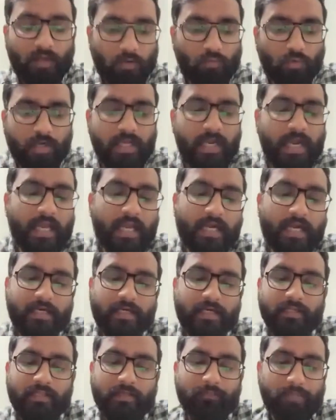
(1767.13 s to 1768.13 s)
what I
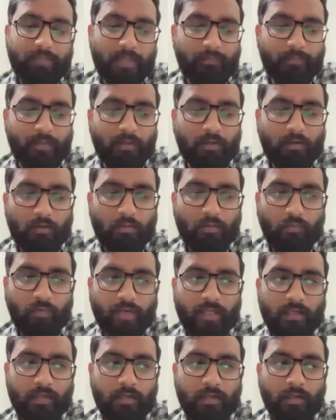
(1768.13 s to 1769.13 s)
highlighted in the paper,
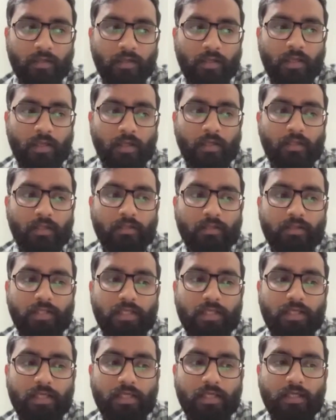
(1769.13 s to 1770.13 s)
when
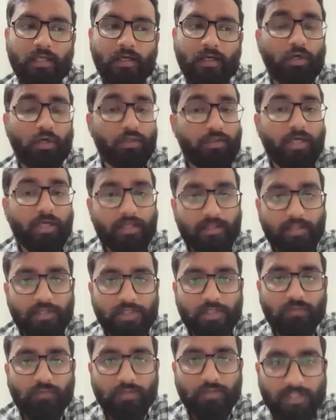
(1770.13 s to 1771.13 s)
the
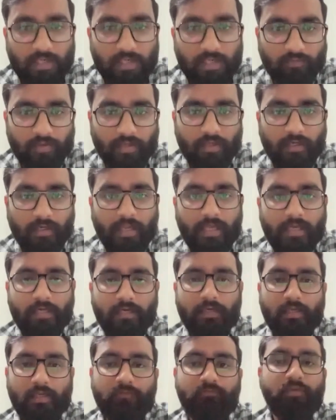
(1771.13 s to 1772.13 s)
authorization was given,
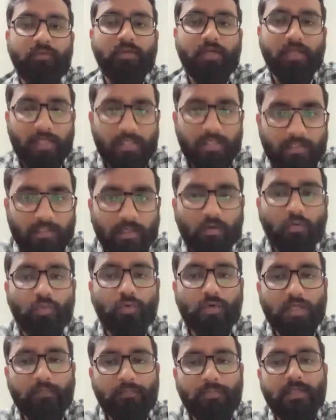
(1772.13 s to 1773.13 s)
and if we read the
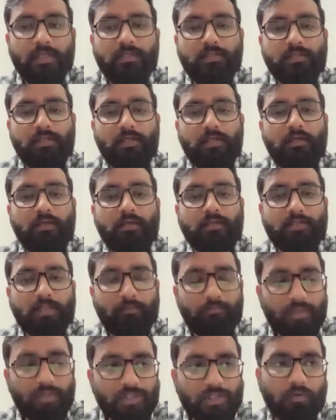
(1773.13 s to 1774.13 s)
OTP's
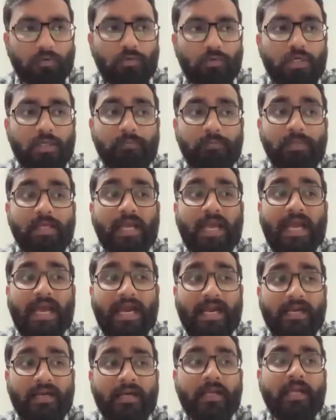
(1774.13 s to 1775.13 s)
submission, OTP
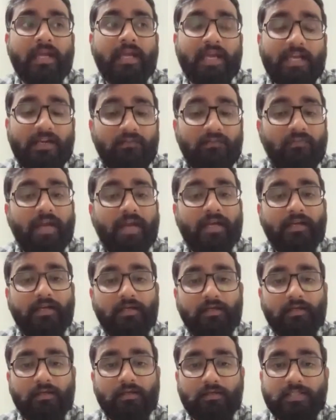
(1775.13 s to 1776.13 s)
had in
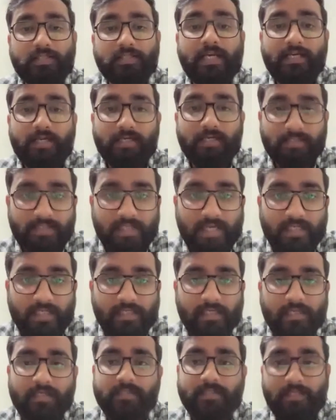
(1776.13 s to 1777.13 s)
fact cited
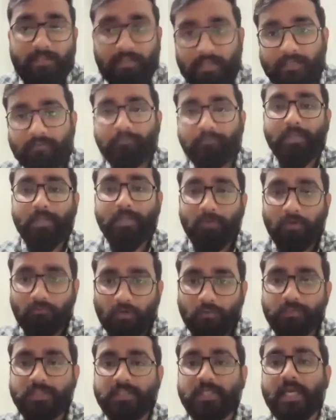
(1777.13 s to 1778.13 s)
CIA, said that people
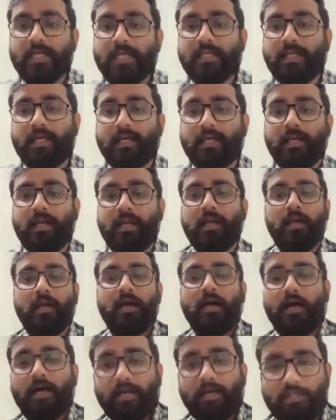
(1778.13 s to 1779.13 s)
from CIA
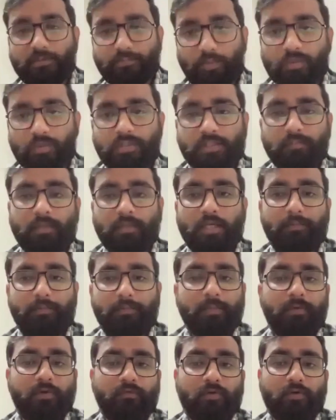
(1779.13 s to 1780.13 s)
are responsible,
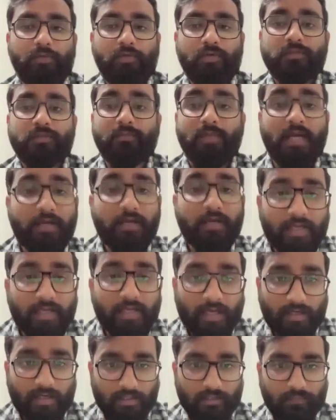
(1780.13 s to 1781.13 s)
people from US military
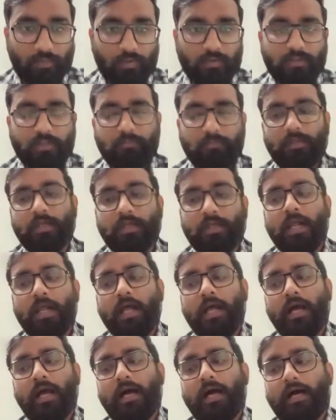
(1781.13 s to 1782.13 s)
are responsible.
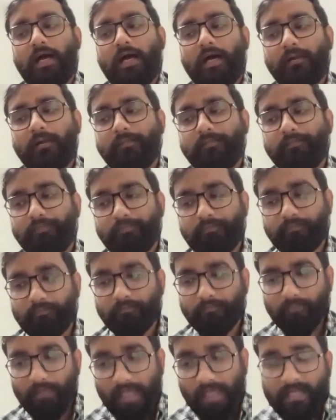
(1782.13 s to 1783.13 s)

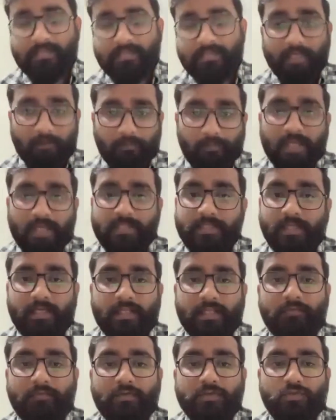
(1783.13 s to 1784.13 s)
And
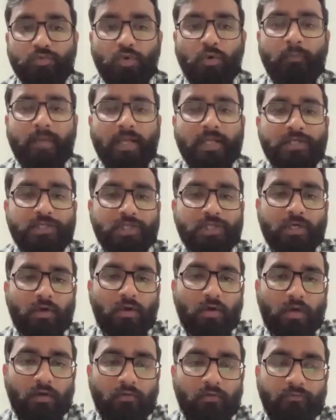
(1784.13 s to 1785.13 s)
surprisingly, there was no mention
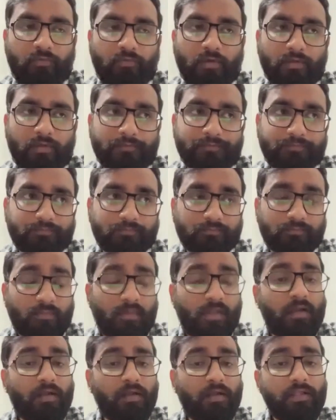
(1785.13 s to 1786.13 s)
of
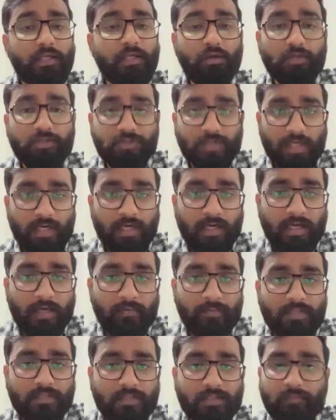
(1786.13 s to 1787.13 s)
the Australian
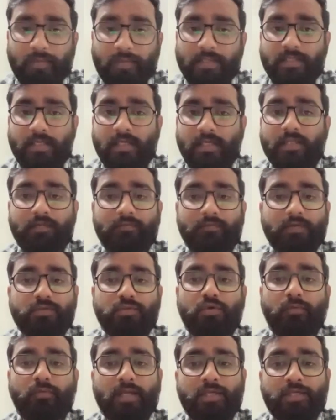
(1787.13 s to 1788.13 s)
army. Surprisingly, there was
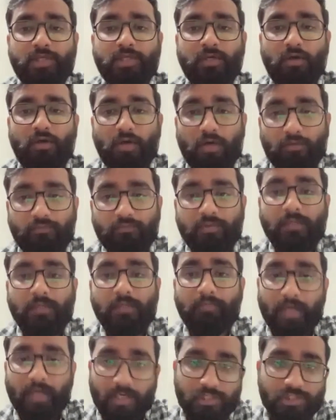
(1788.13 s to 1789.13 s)
no mention of the
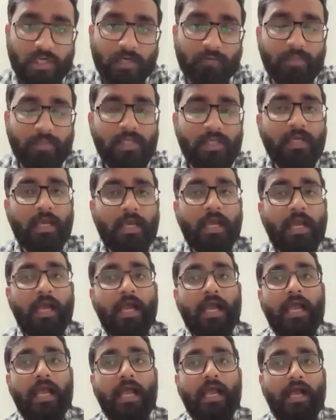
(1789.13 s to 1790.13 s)
British army.
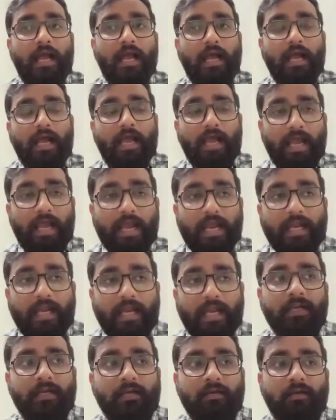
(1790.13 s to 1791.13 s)

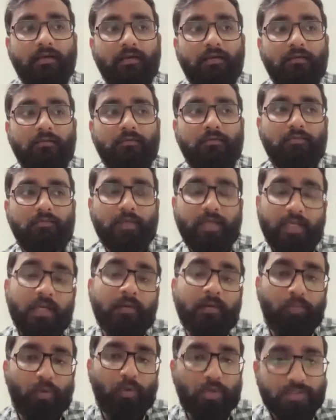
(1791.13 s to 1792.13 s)
And in
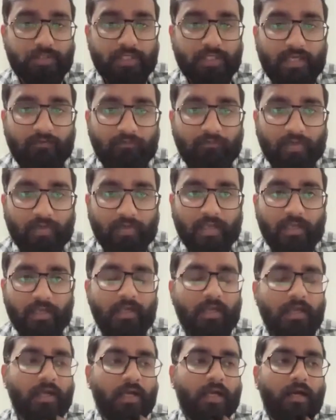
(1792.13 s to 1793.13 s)
a positive
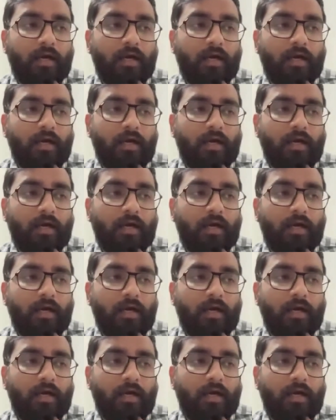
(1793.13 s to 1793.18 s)
way,